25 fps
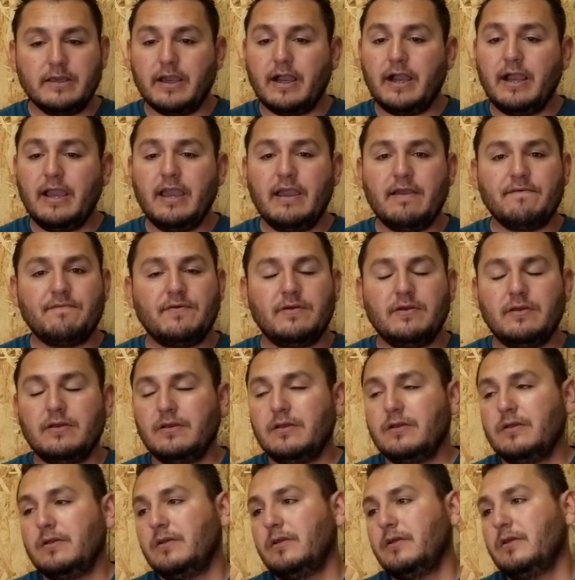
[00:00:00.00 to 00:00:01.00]
I have
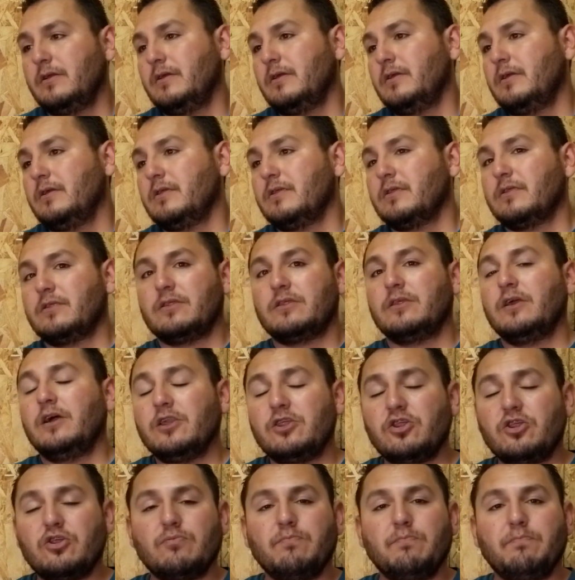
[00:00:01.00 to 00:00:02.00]

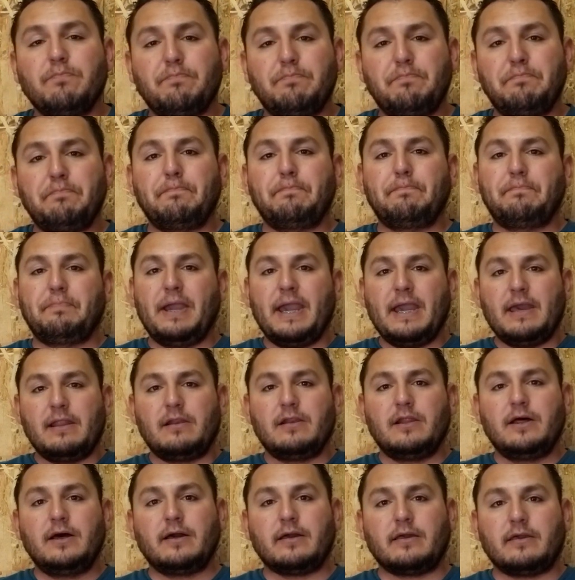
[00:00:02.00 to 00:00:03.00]
such bad
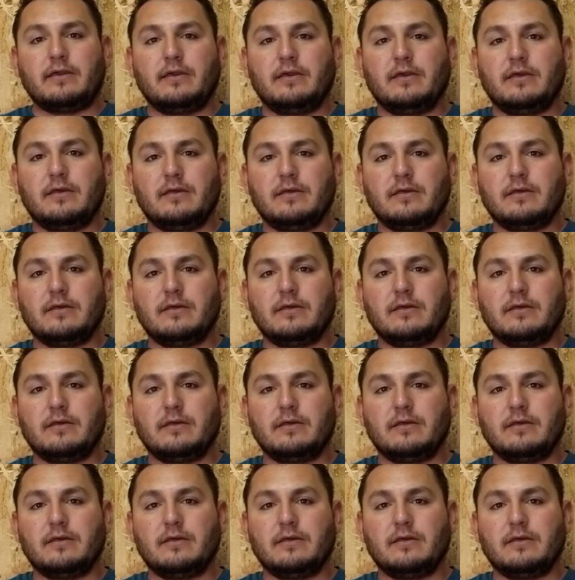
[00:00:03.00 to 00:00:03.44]
luck.